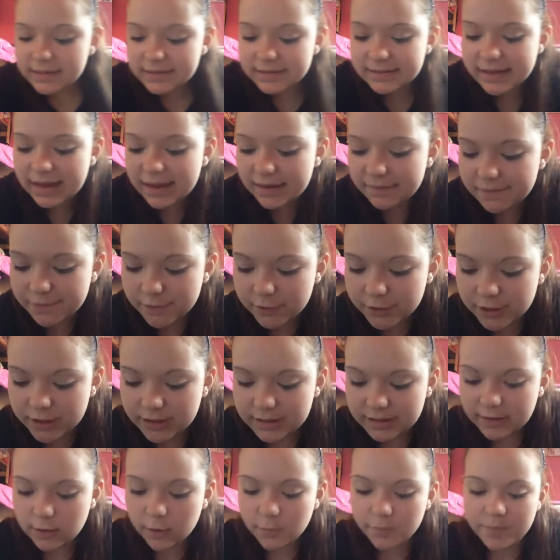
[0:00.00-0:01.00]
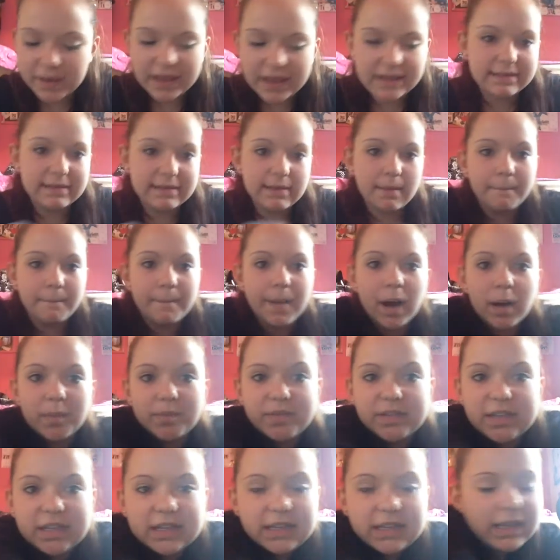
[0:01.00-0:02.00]
is it for the little bits and
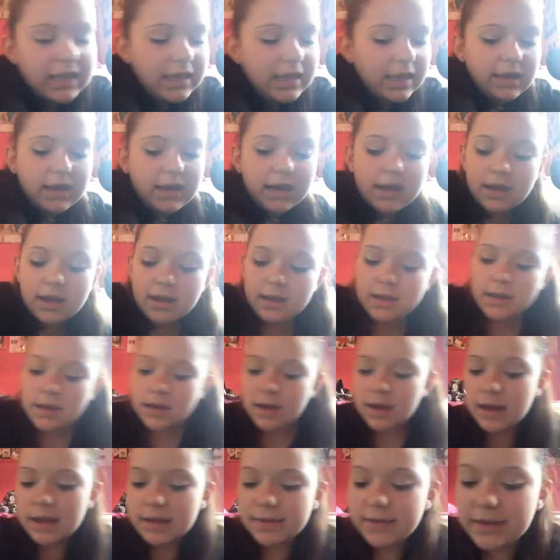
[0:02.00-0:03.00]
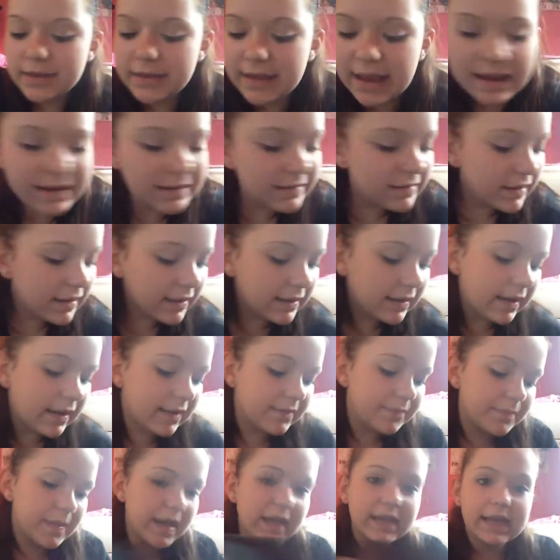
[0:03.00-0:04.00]
bobs in here. The next thing
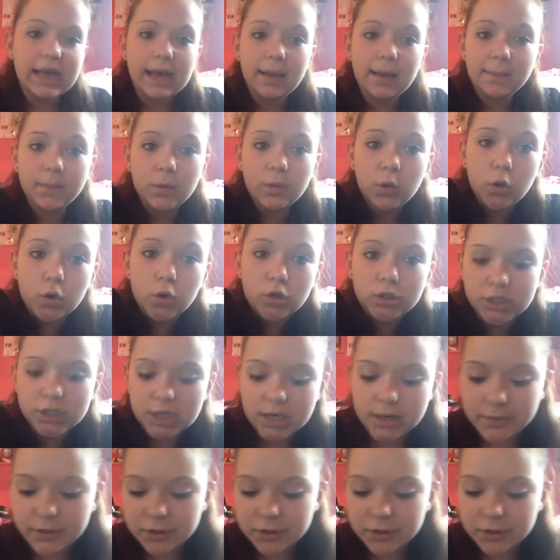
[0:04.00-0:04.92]
is my camcorder,